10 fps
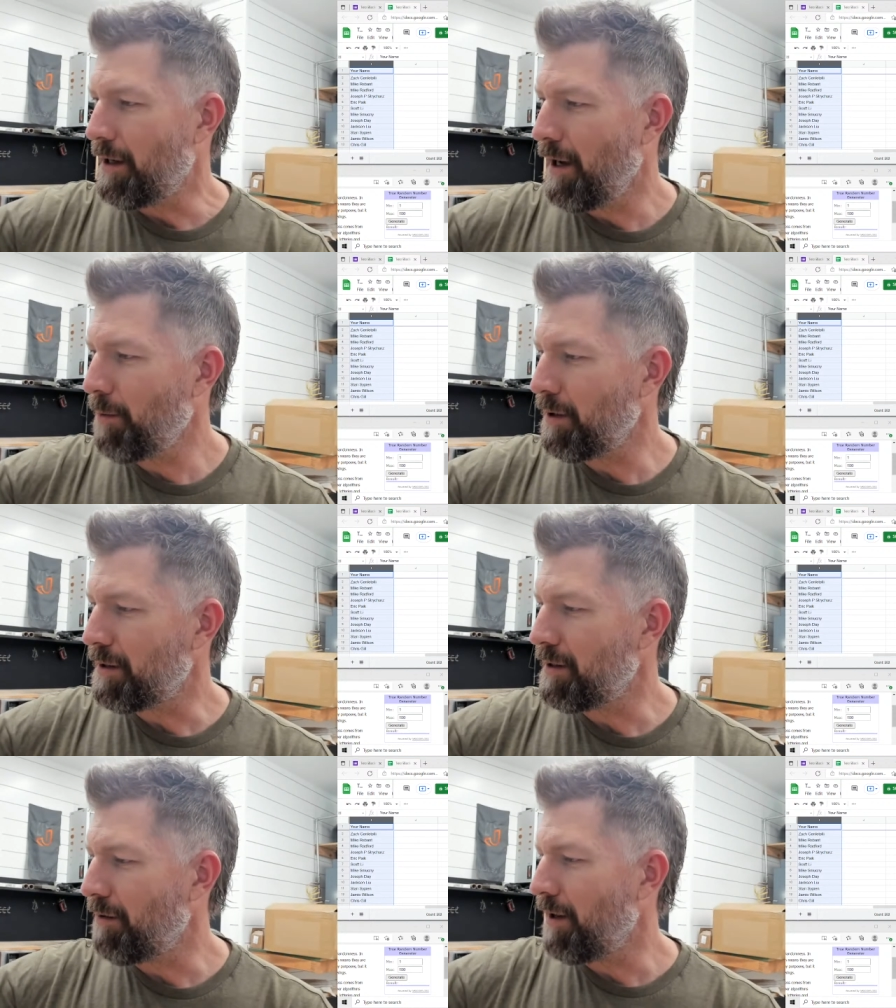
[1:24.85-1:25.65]
I'm going to
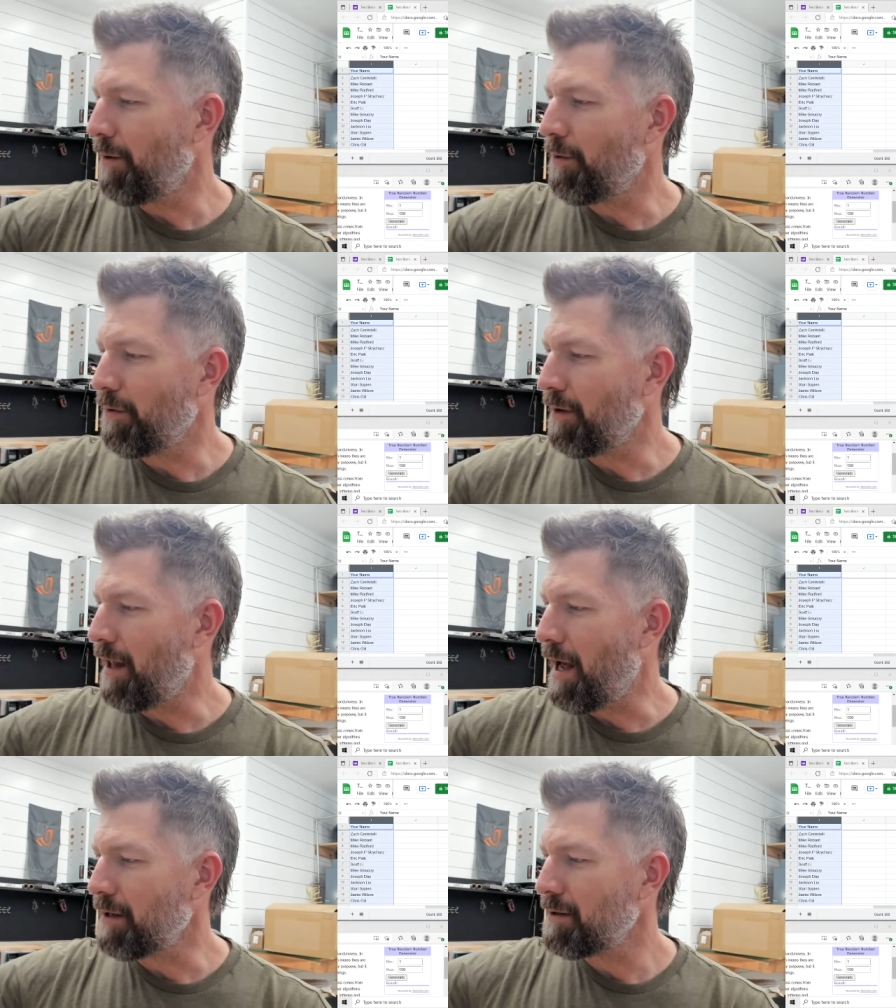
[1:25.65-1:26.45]
save that one for
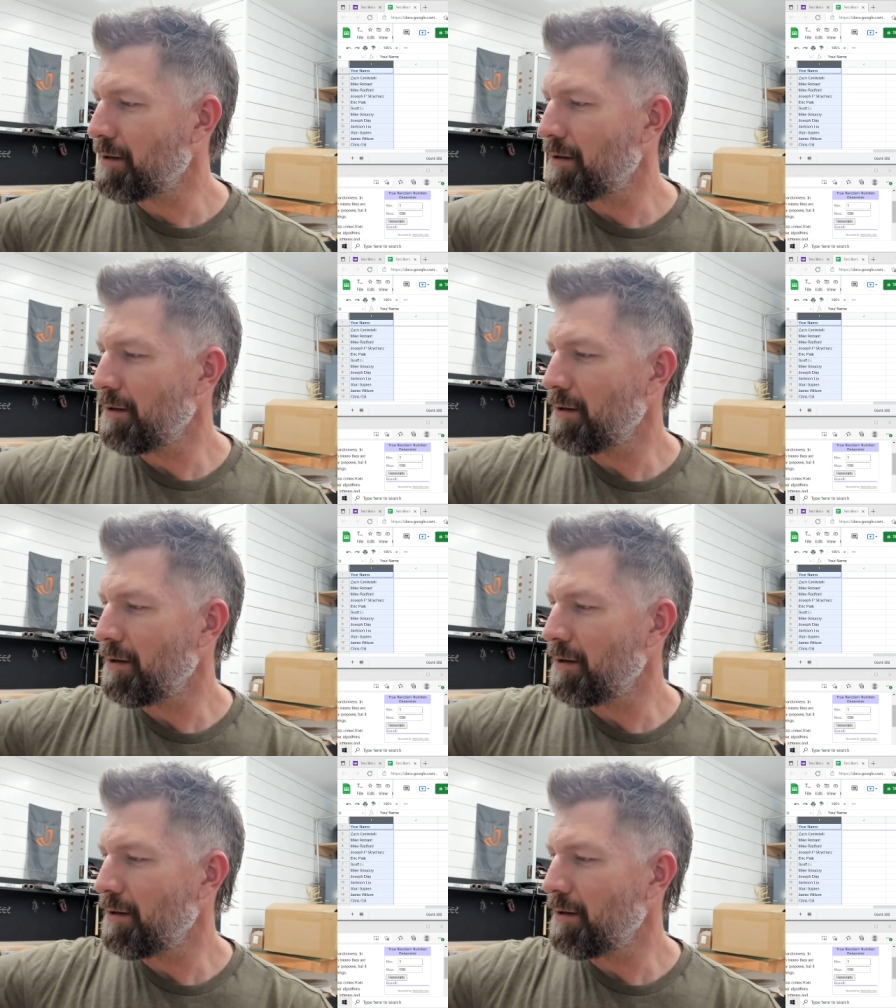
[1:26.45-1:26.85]
last.